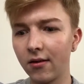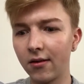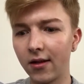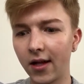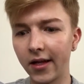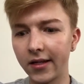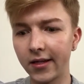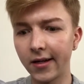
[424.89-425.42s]

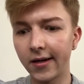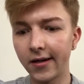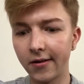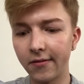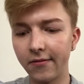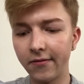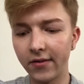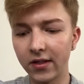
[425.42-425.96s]
Like
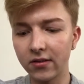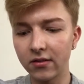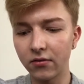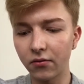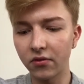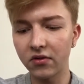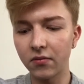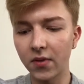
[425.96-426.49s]
her feet
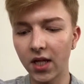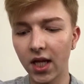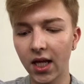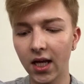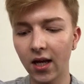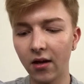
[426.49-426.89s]
was smelling.